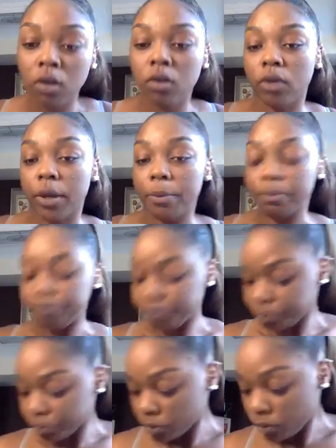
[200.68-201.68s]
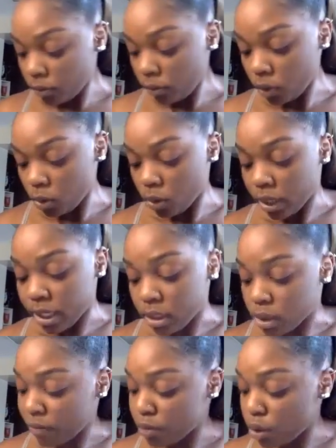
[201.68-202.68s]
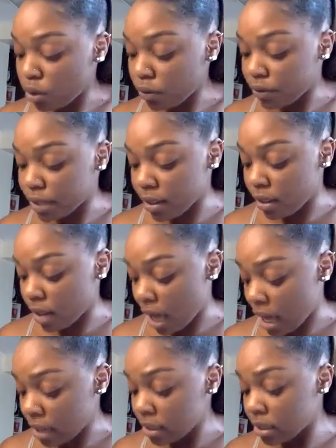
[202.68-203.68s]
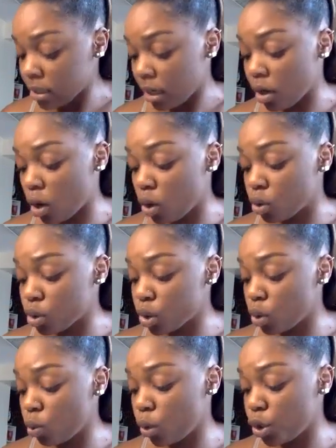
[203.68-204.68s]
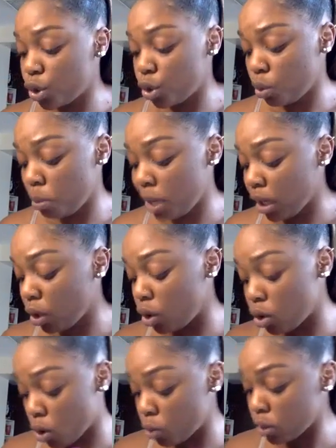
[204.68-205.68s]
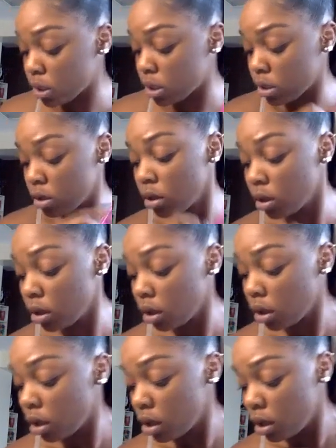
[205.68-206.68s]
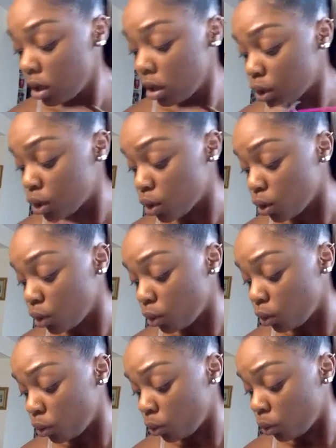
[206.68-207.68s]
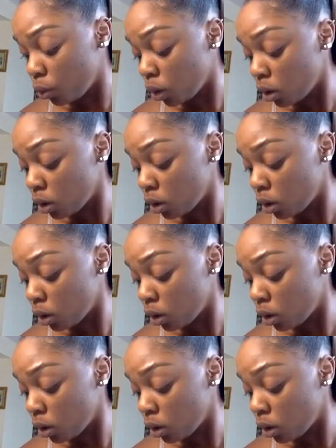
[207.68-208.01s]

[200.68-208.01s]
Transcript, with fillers: Right. Okay, so after you've done that, I also want you to make a note to